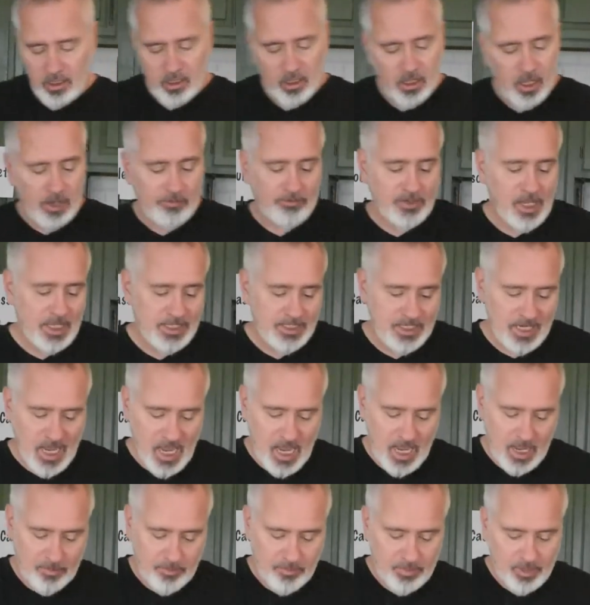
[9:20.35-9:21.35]
I've got
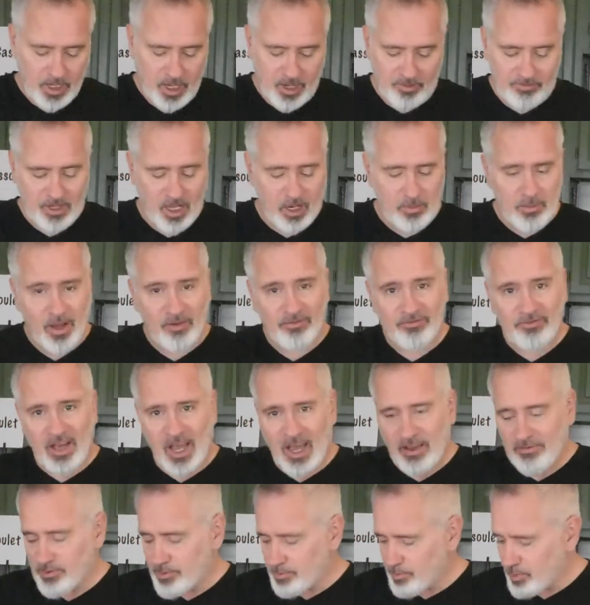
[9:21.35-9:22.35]
thyme. I've got about
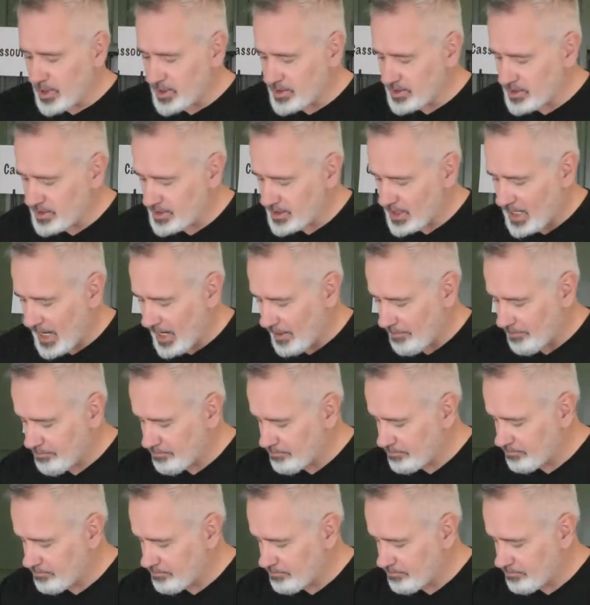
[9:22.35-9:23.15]
5 sprigs of thyme.